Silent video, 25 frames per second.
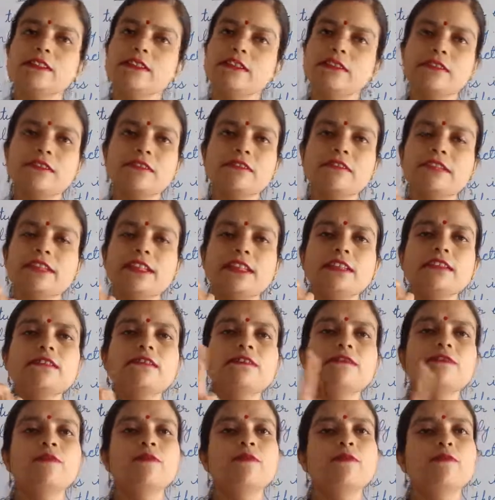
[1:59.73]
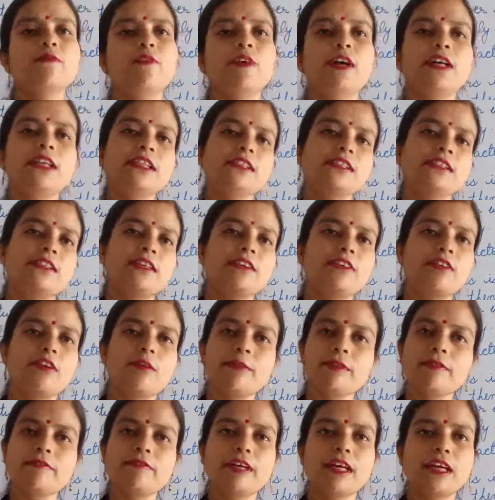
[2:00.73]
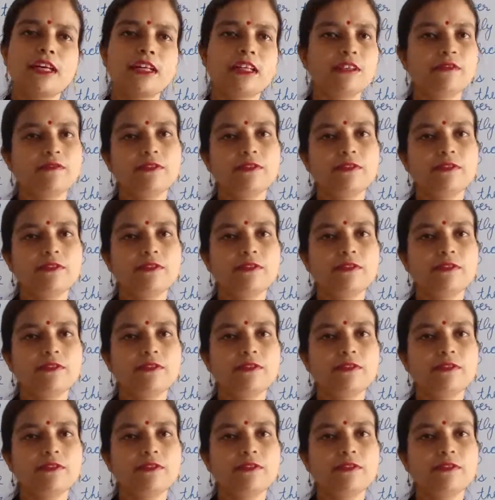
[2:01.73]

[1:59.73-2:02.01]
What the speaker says: So then 1 is the common factor.